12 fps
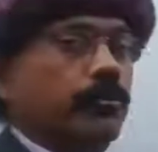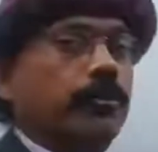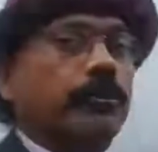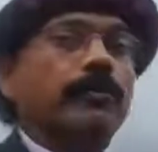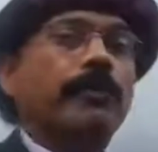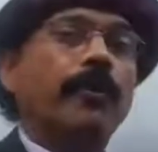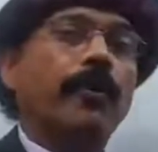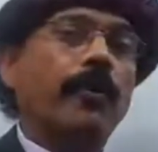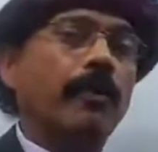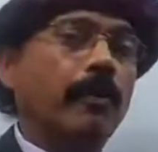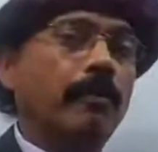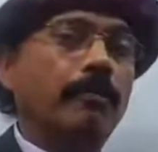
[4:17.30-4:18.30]
chosen
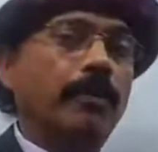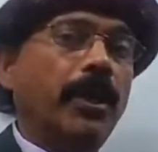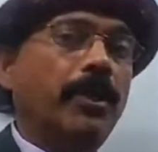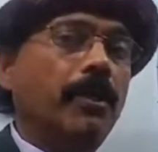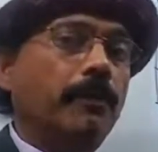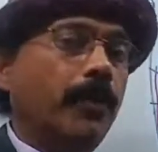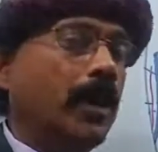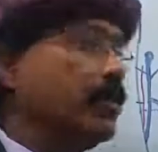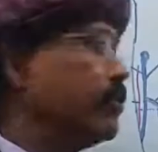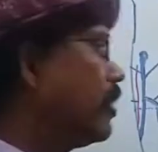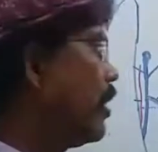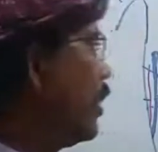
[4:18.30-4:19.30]
for
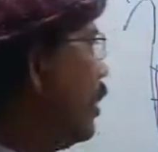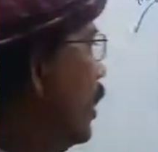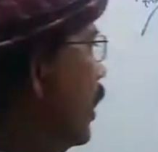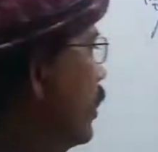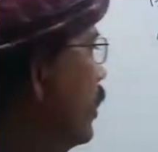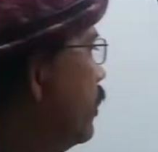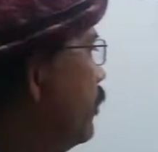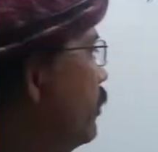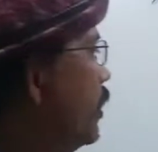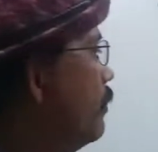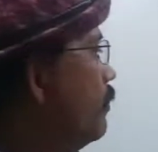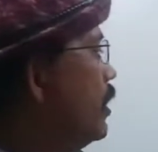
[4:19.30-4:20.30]
venipuncture like that
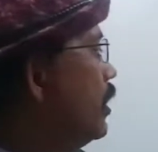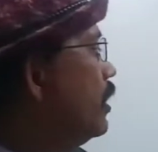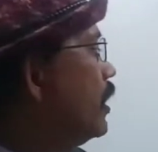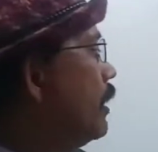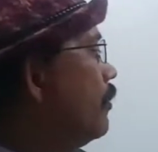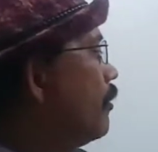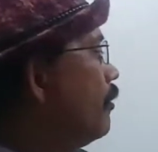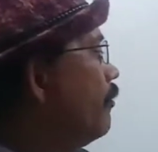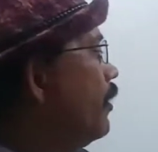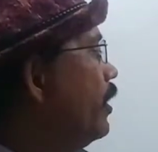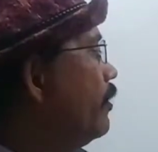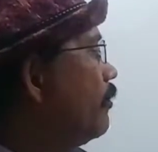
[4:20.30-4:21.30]
of the median
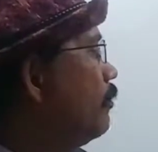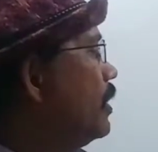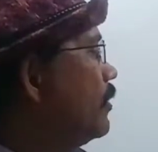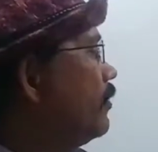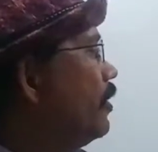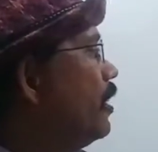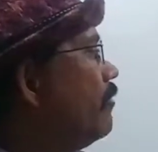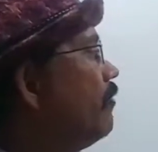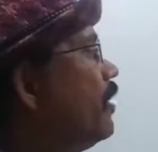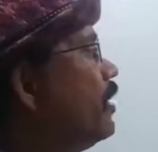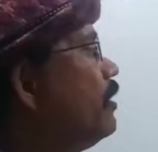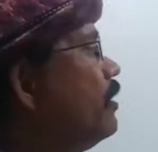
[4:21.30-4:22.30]
cubital vein or basilic
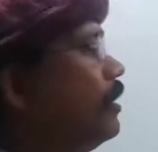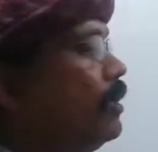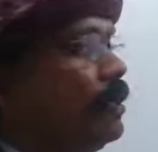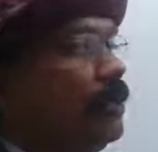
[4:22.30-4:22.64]
vein